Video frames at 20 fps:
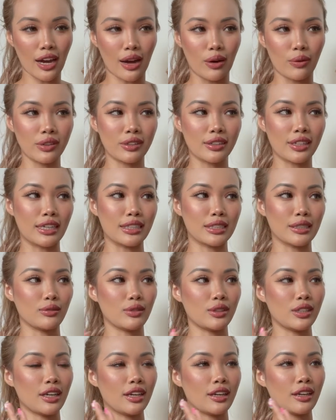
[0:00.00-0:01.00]
I want to get
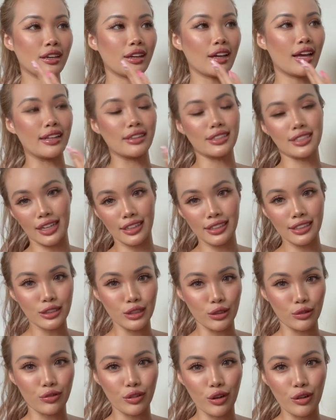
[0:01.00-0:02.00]
something entirely
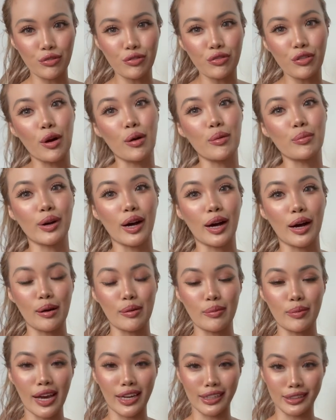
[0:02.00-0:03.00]
different from
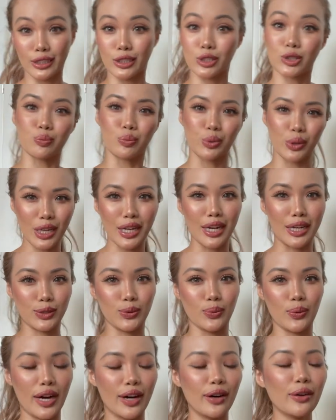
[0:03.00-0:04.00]
um, Hector's breed as
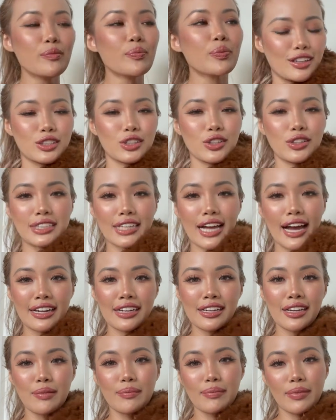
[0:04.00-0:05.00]
well. So it's
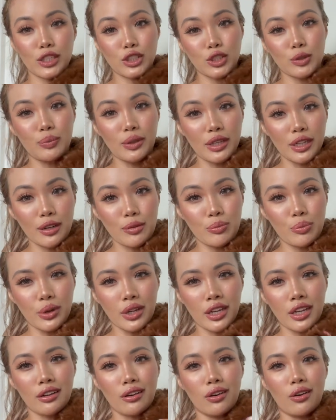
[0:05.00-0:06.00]
either a much bigger
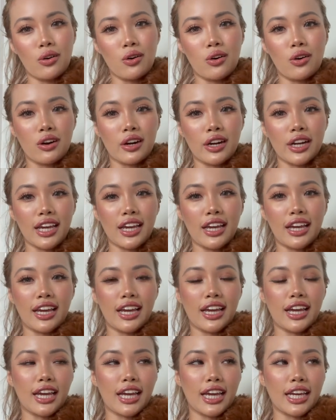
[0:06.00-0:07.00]
breed or
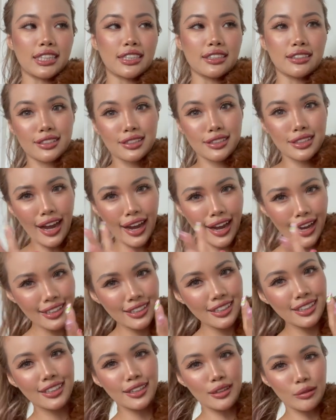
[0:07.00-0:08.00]
a
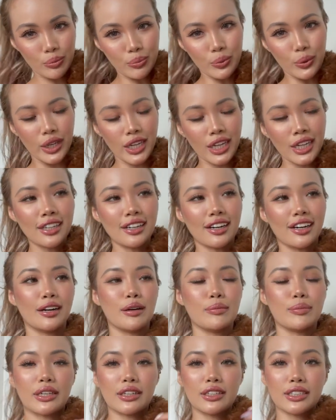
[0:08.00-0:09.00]
tinier breed uh,
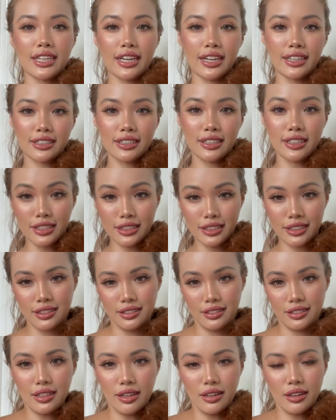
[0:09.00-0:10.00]
because Hector is
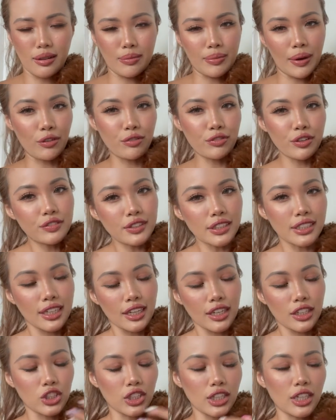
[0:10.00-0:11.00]
about 15
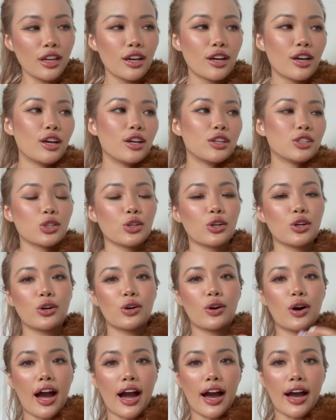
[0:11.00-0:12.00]
kg.
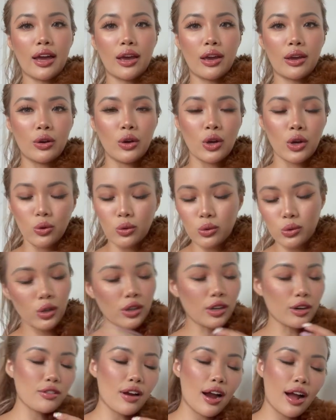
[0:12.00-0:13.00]
So I
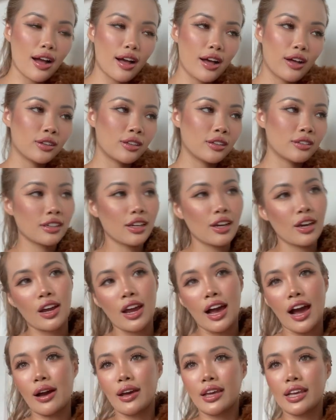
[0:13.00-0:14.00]
look around
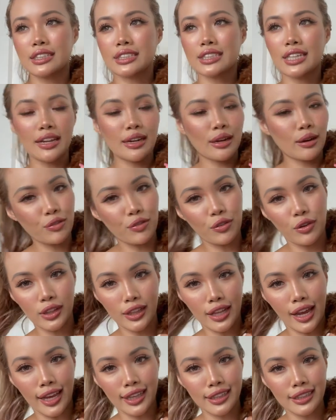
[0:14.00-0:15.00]
I signed up for
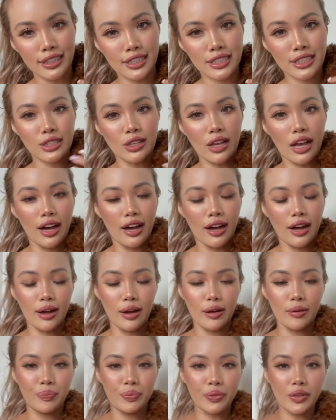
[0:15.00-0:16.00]
like this
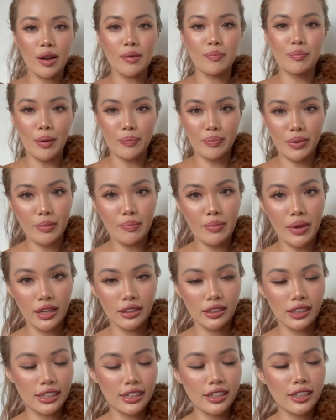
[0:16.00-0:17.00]
um, puppy
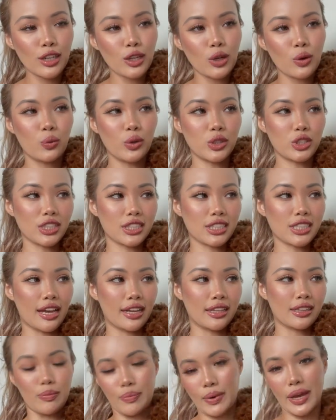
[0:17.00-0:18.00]
mailer, which is
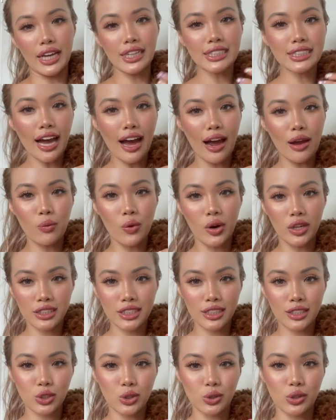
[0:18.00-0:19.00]
like the best. I
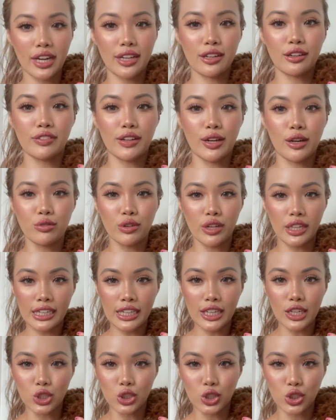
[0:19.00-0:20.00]
wanted to kind of like
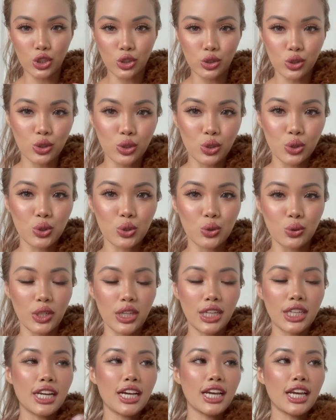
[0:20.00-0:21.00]
really introduce you to
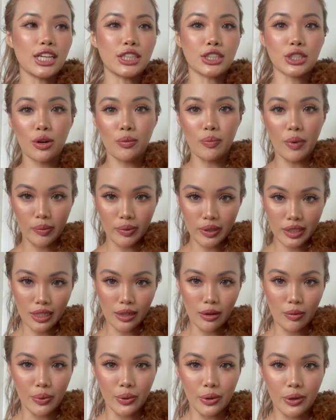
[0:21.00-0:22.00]
it. It's called Puppy
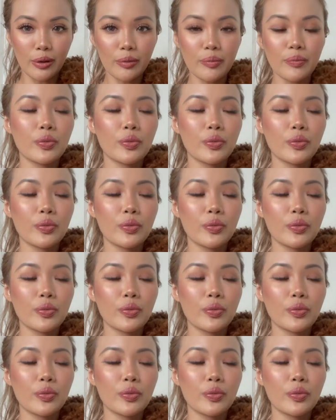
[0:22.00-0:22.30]
Singapore.